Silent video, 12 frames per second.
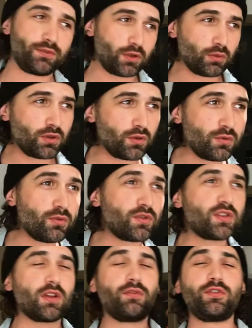you
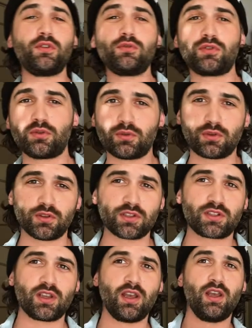use a few
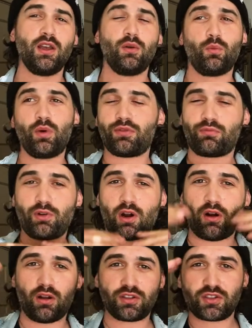tools with
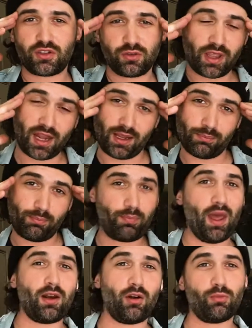regards to getting
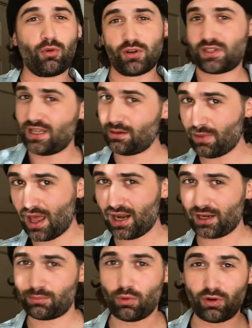better, more
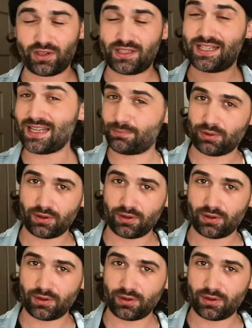cinematic, more deep